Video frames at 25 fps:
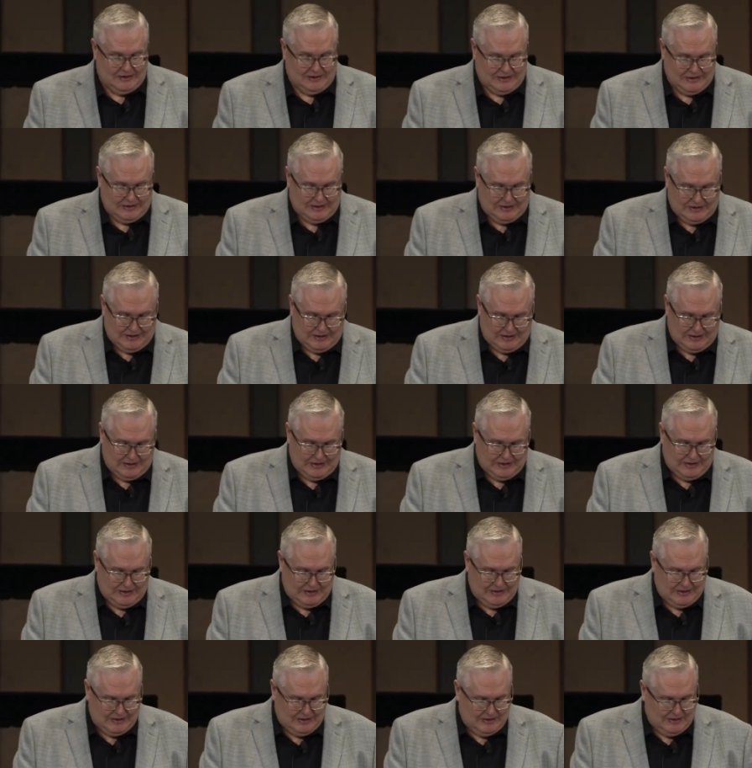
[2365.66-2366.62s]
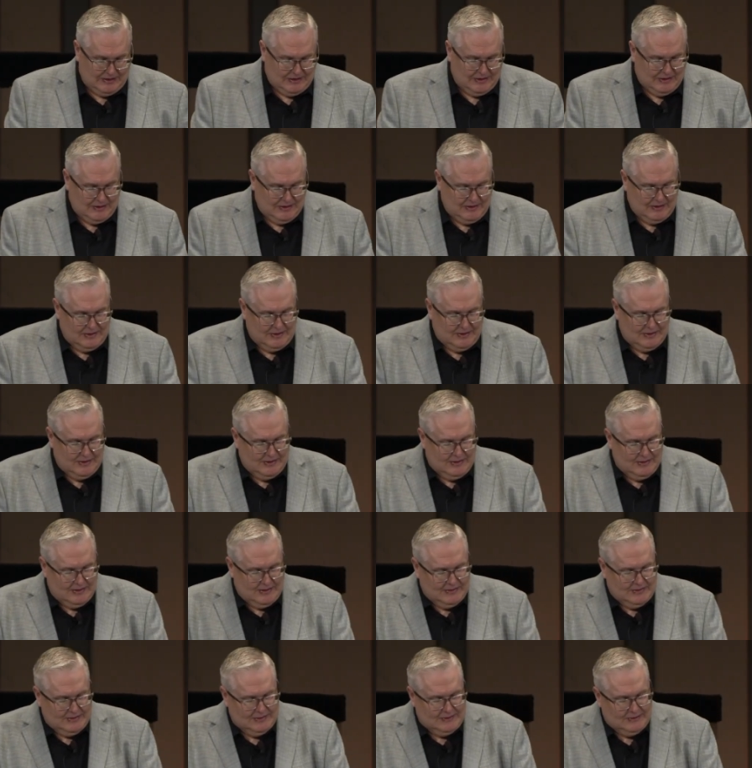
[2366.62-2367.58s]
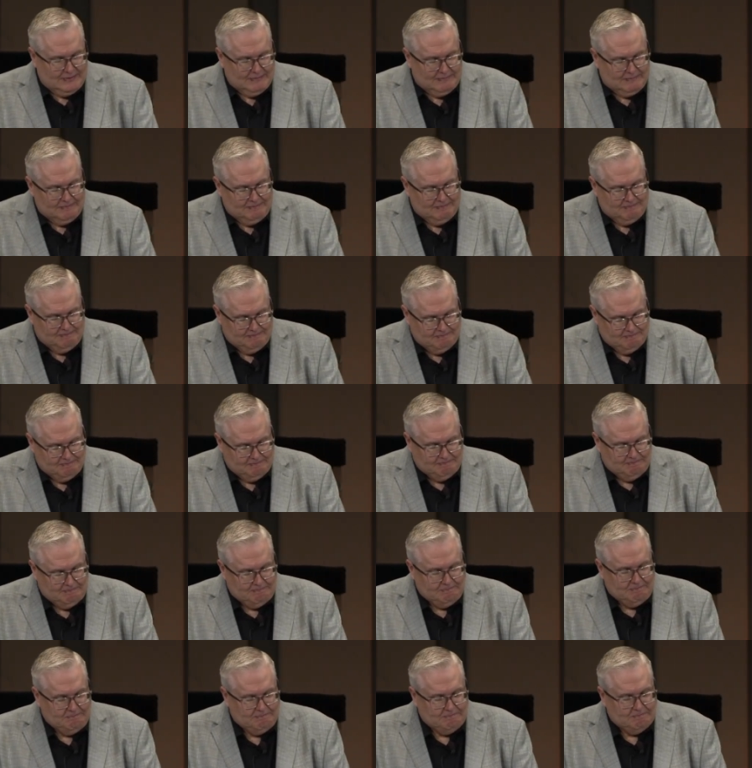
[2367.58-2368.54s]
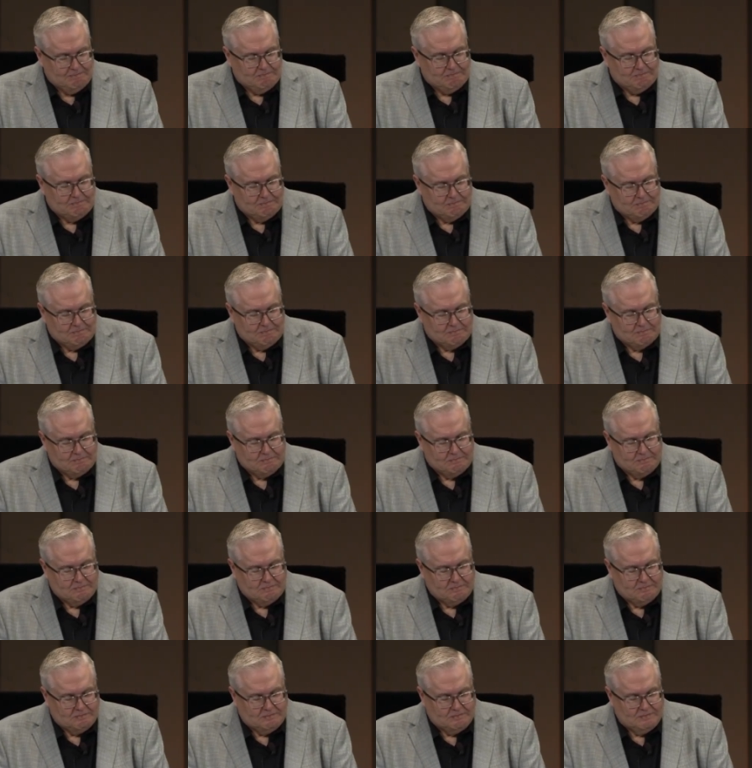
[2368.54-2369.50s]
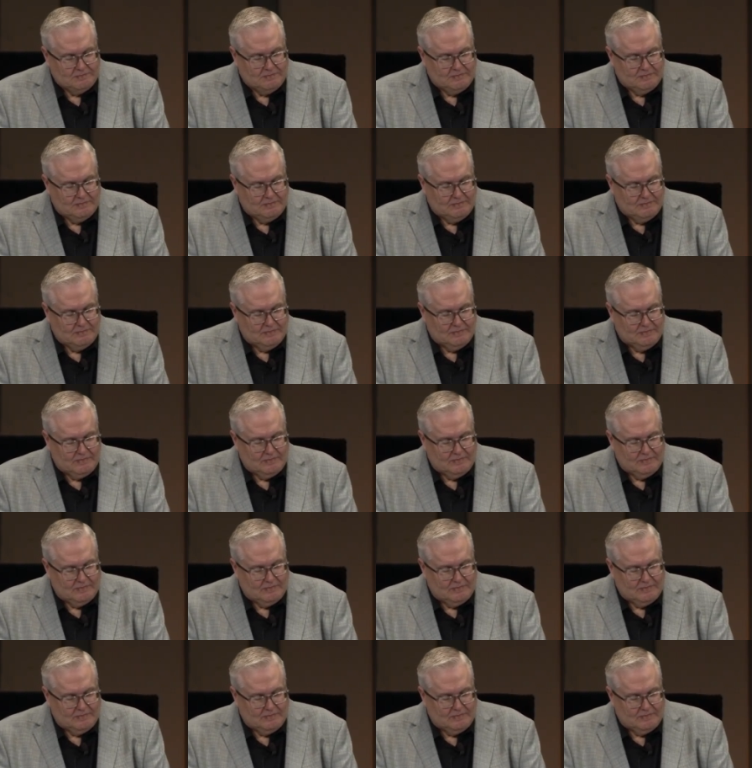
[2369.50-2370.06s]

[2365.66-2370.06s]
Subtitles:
(no one is talking)